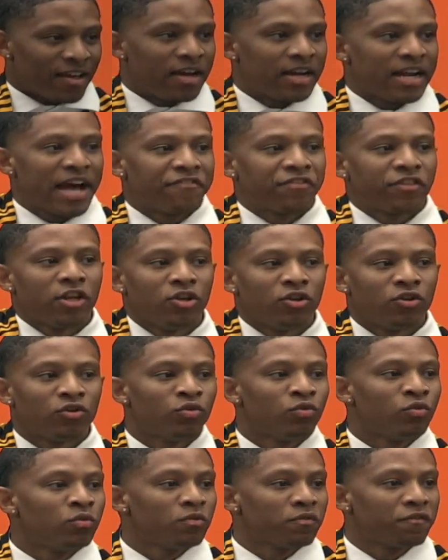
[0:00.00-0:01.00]
Good
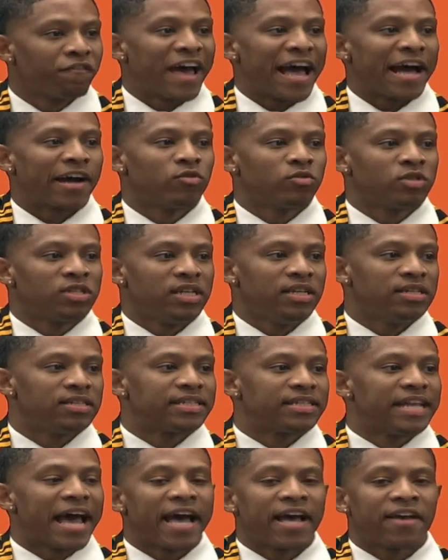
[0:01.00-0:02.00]
afternoon, faculty,
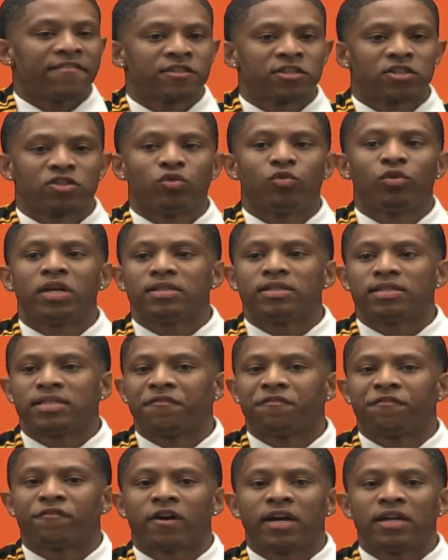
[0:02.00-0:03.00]
staff, students,
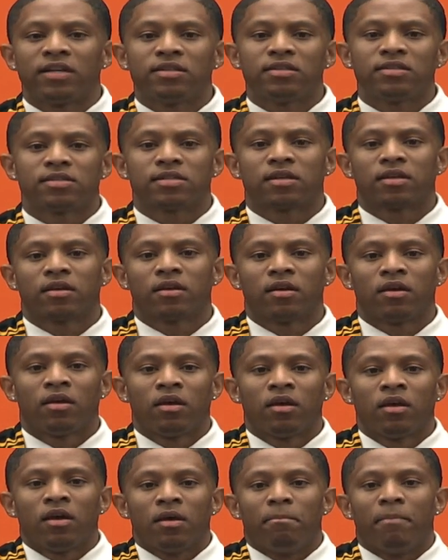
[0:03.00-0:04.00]
and friends.
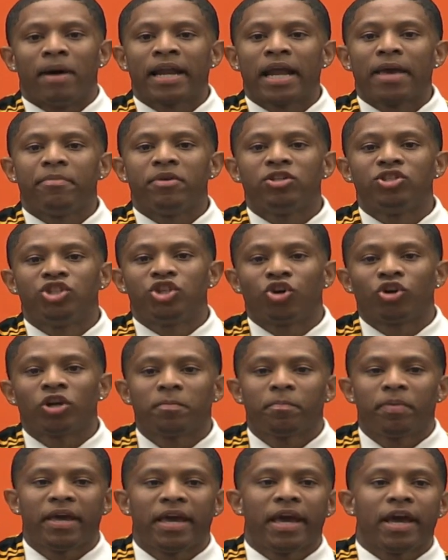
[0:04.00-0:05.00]
My name is
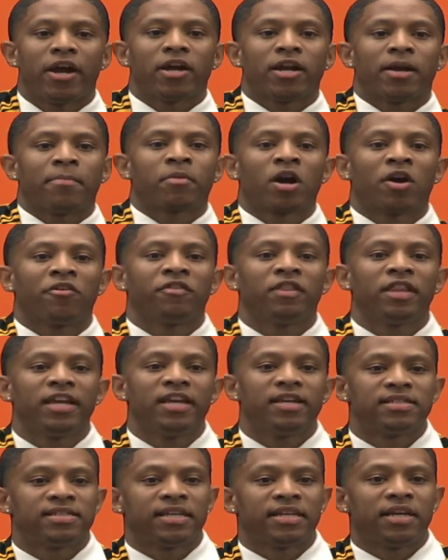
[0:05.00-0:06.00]
Jordan Pierre, and I'm currently
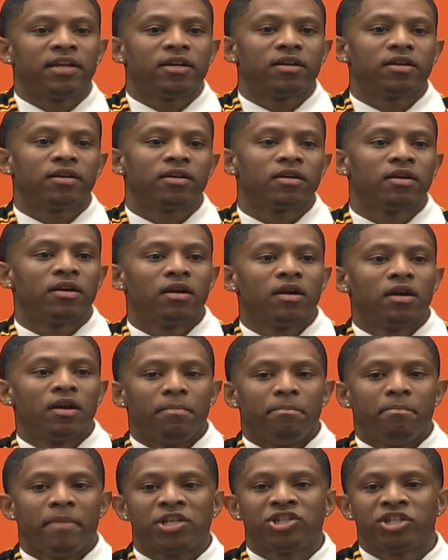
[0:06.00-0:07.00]
a senior,
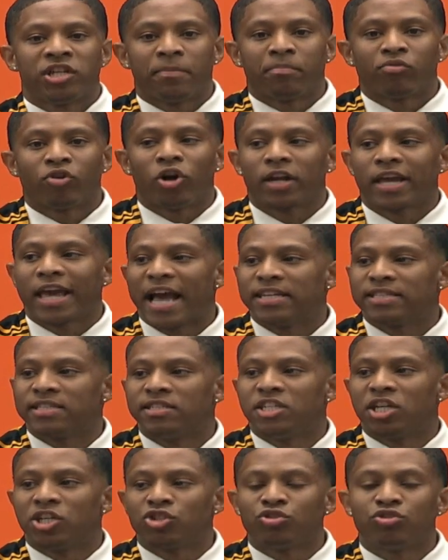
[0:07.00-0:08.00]
majoring in broadcast
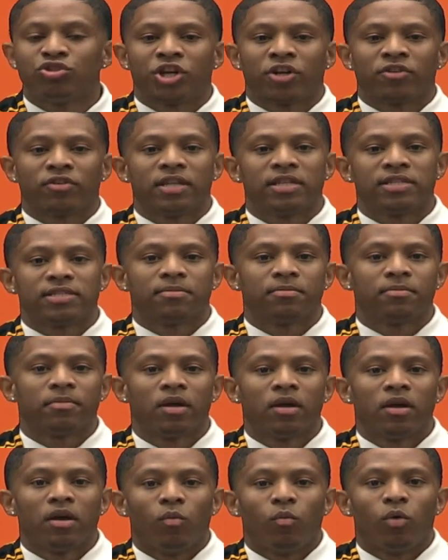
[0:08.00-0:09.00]
and digital journalism
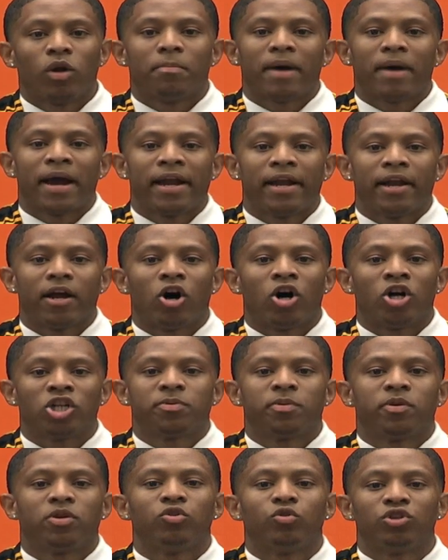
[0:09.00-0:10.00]
with a minor in
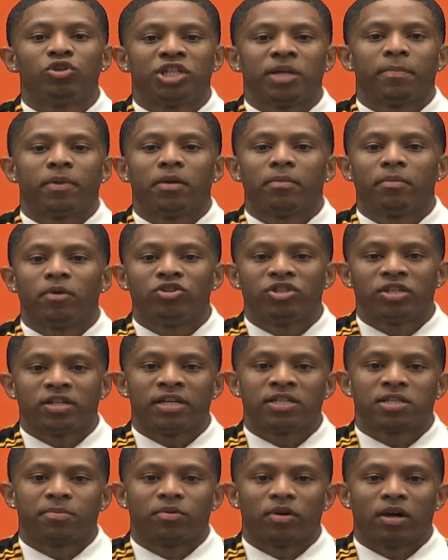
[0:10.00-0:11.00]
entrepreneurship and emerging
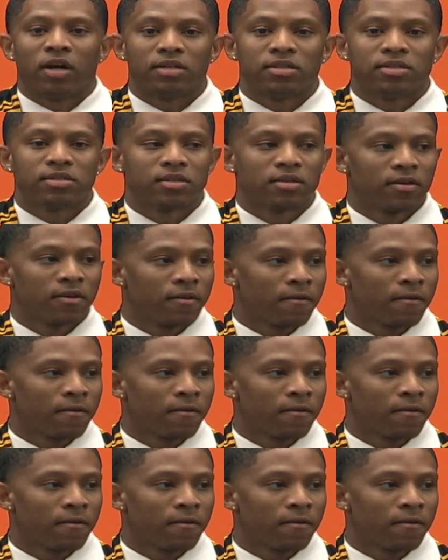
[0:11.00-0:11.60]
enterprise.